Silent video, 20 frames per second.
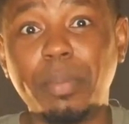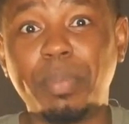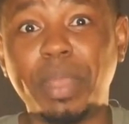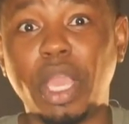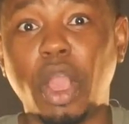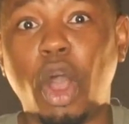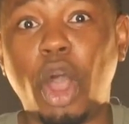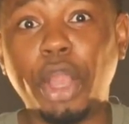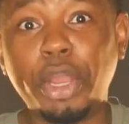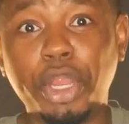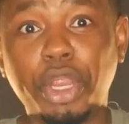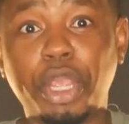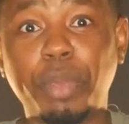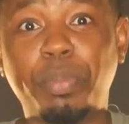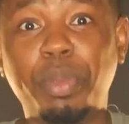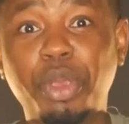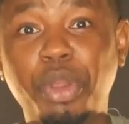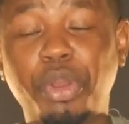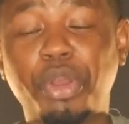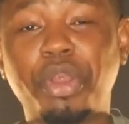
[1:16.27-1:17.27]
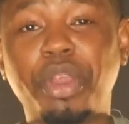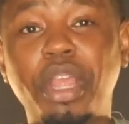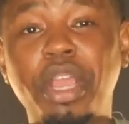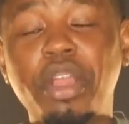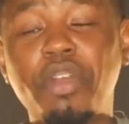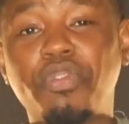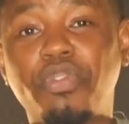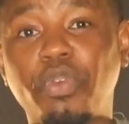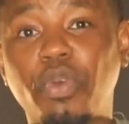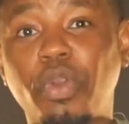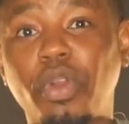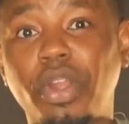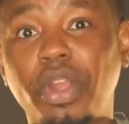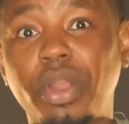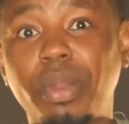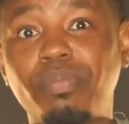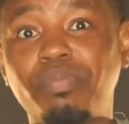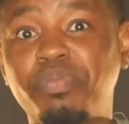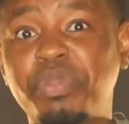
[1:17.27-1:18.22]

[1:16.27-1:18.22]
be on your computer for